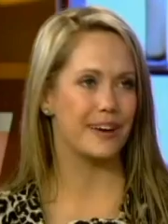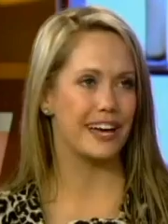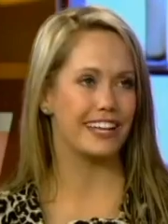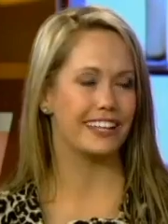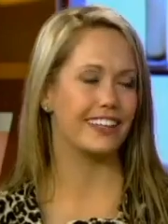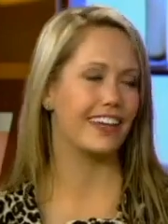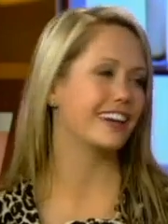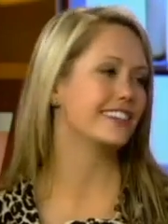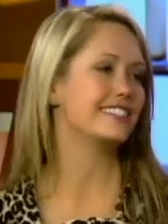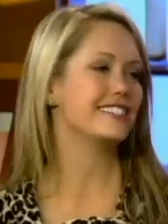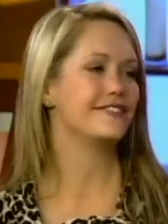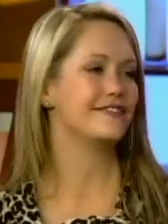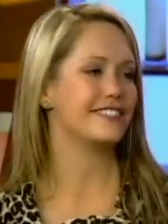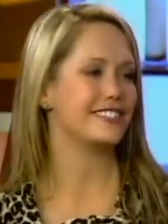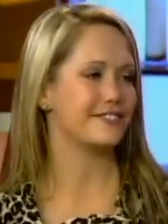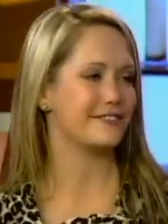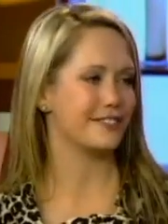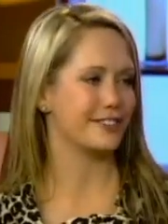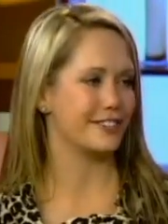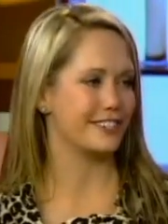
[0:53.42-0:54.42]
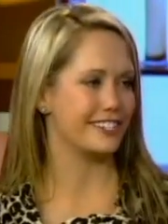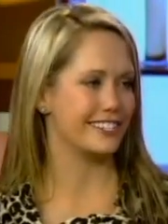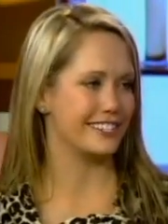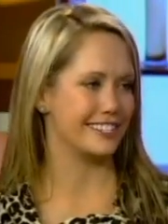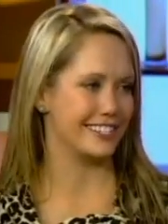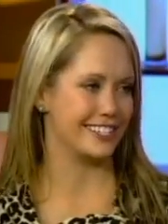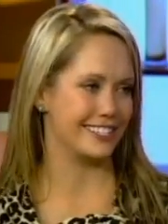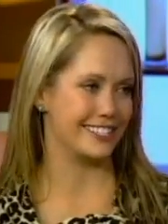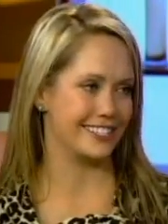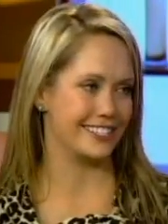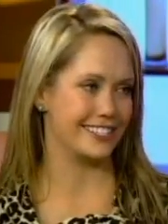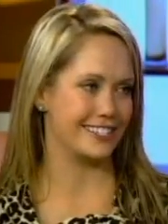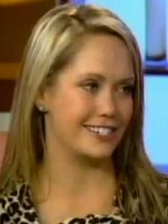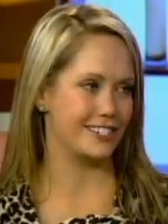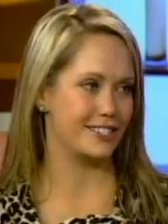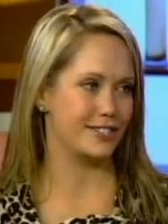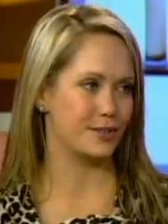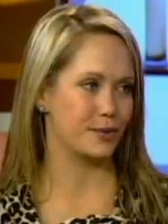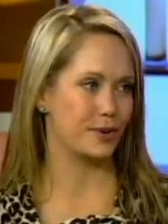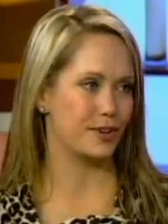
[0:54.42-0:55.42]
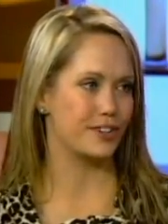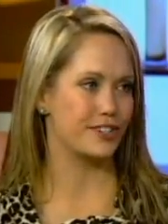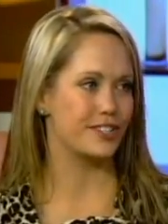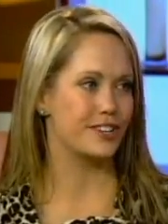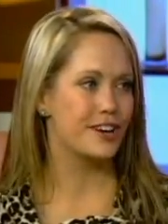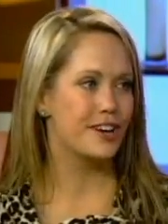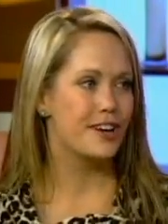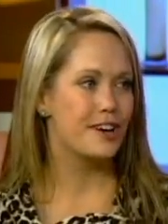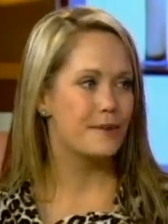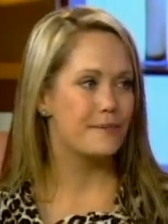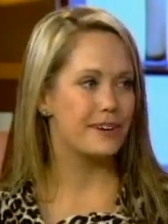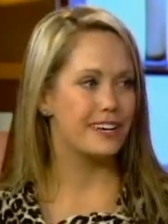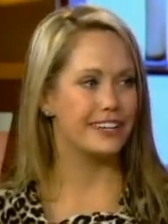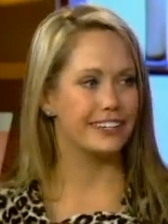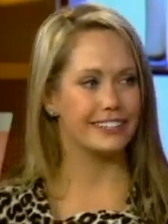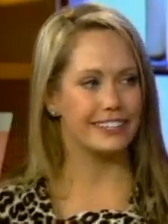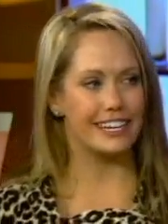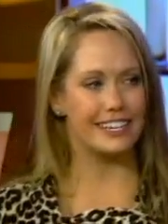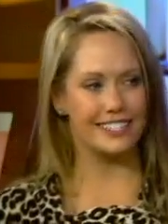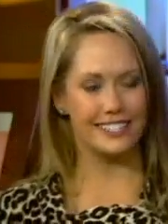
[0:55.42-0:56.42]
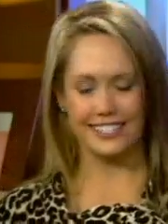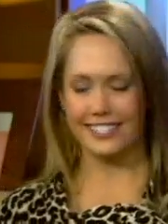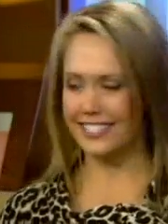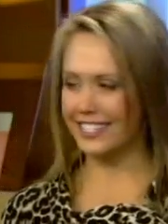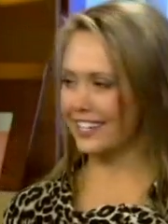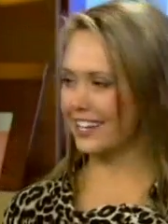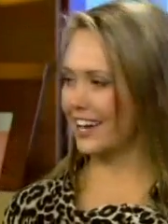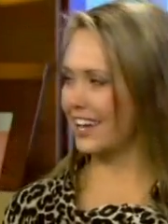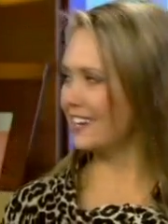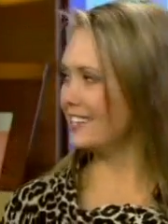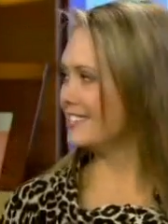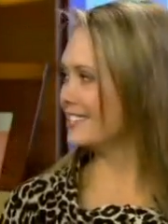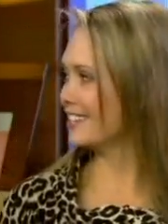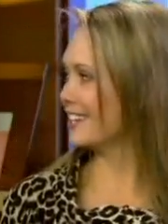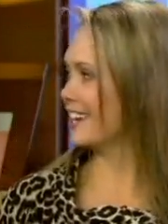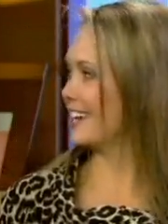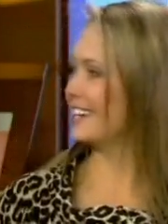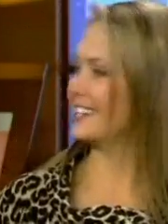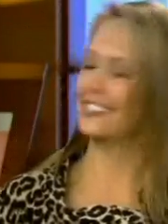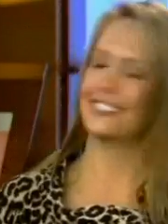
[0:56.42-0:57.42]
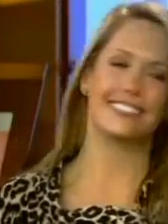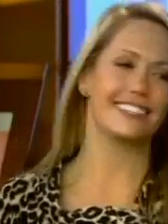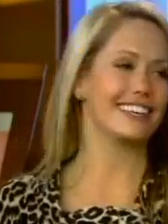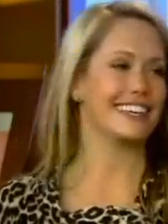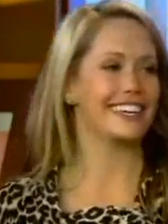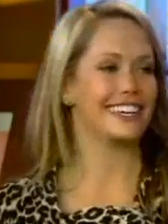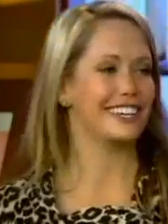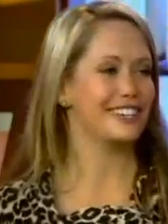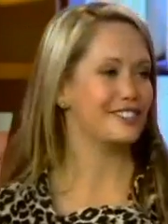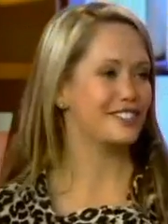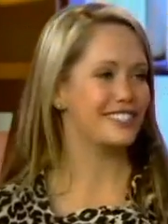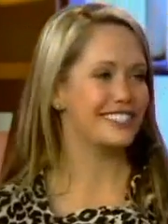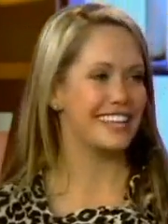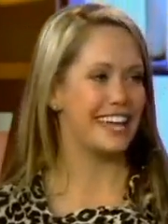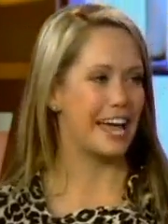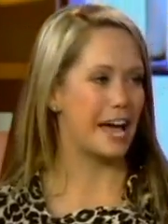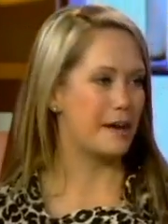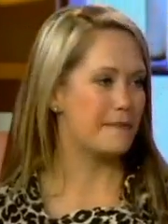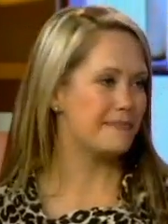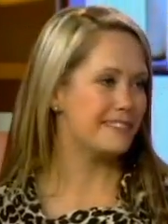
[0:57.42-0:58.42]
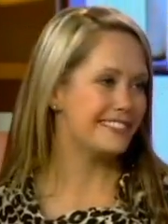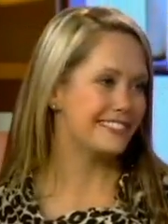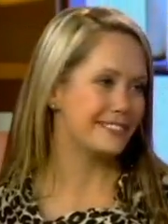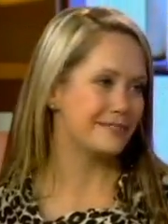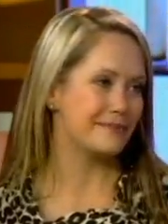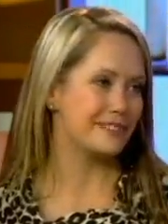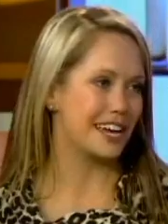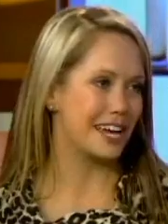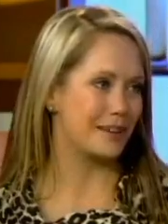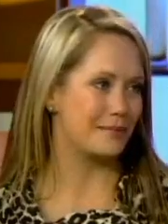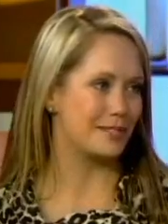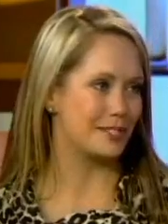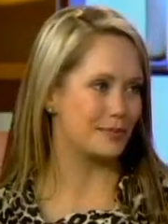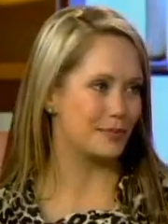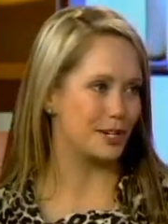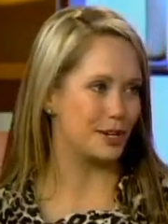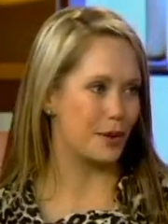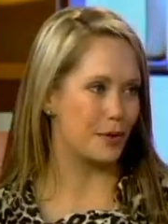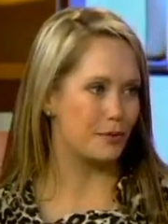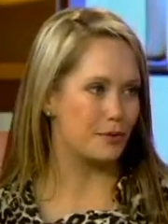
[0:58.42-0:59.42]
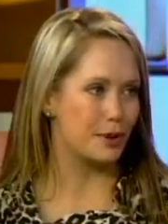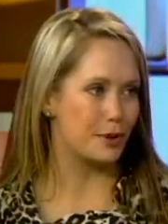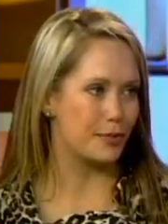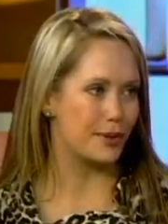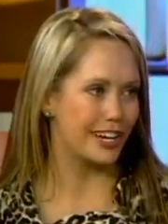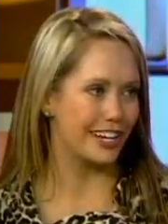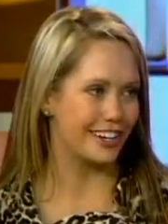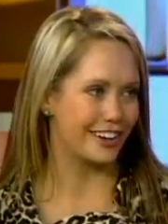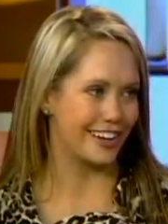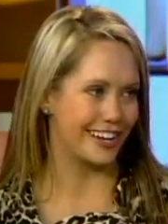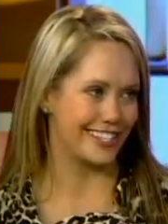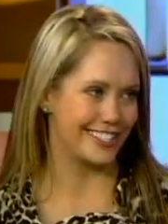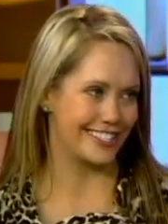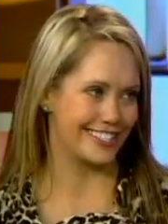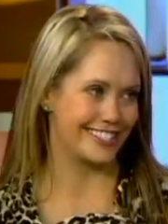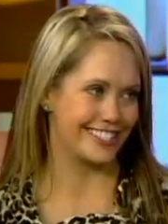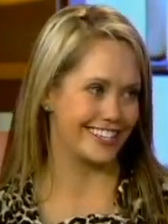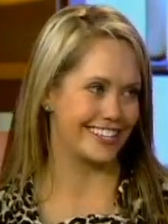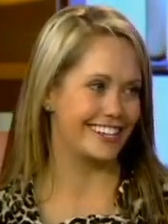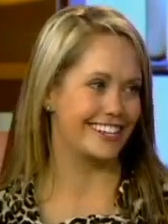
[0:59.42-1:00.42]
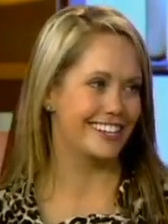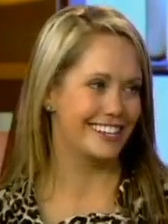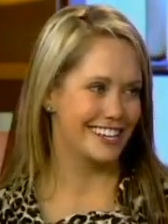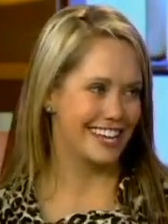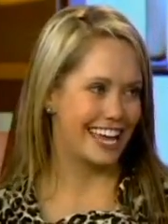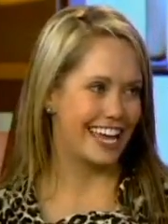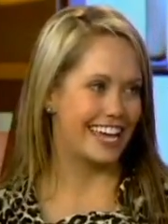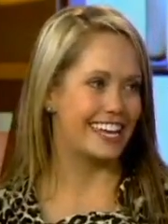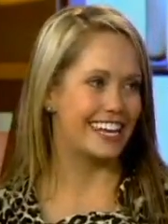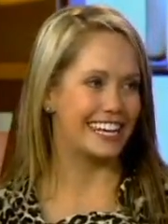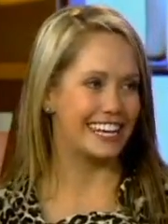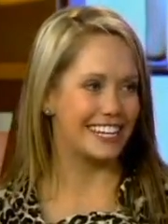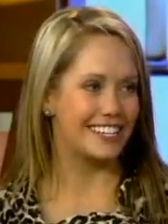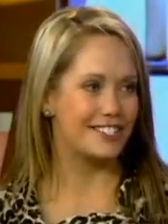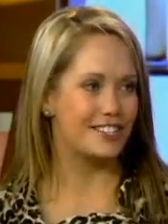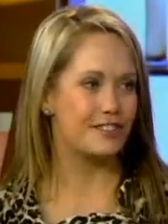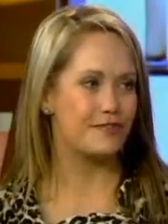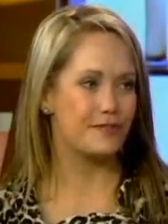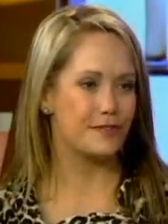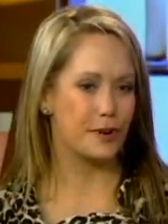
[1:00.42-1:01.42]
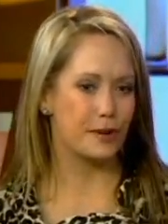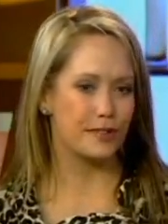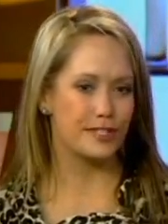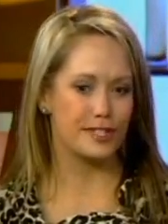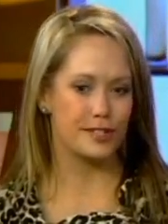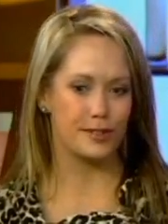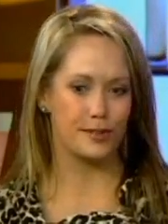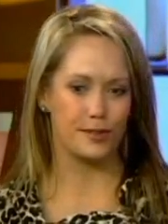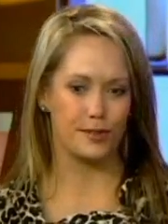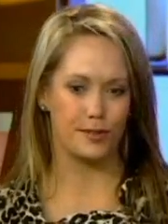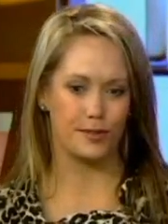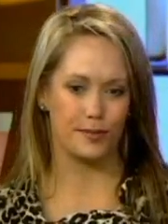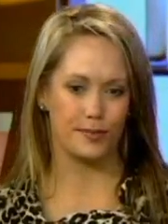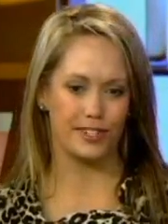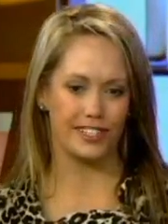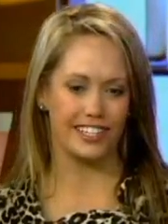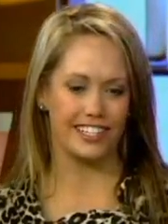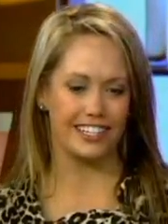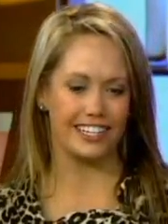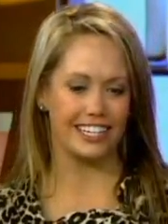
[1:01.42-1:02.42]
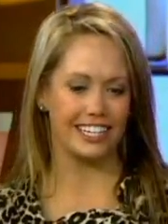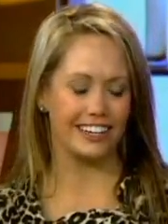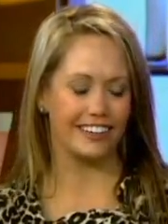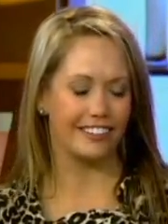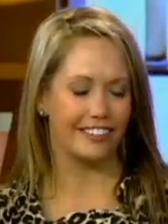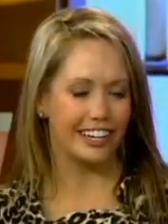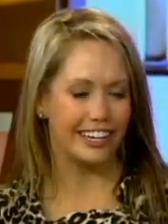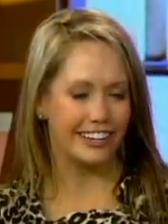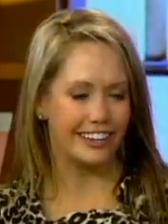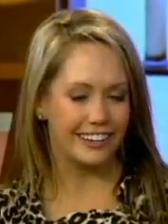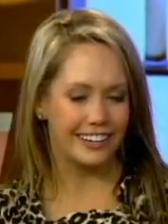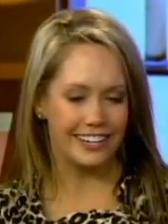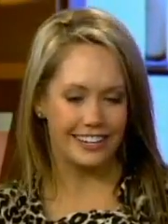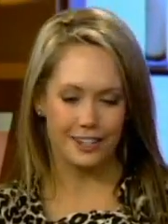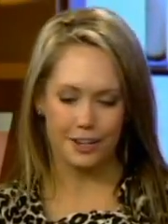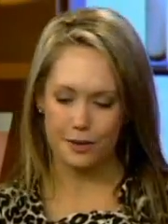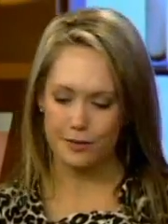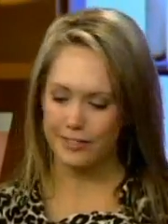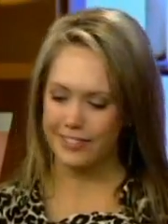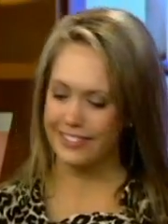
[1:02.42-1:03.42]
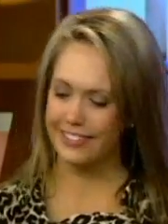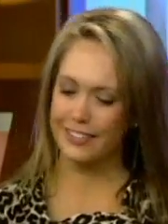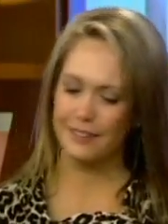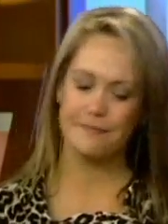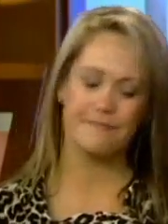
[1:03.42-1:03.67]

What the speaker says: by lots of different diseases and disorders, but as in Tianna's case, it can just happen sometimes and we don't know what causes it. And these are folks who really the hearing goes